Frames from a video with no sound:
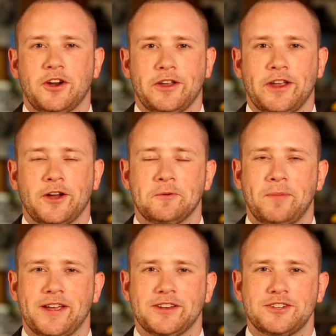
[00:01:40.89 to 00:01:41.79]
the RDA
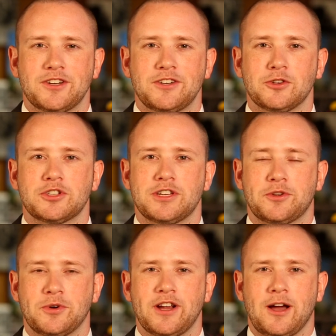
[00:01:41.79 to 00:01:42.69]
homepage, you'll see
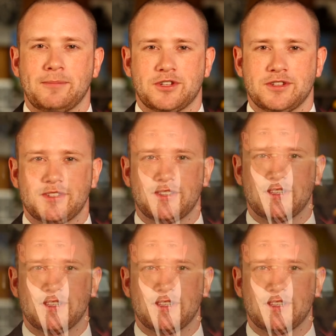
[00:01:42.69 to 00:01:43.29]
three options.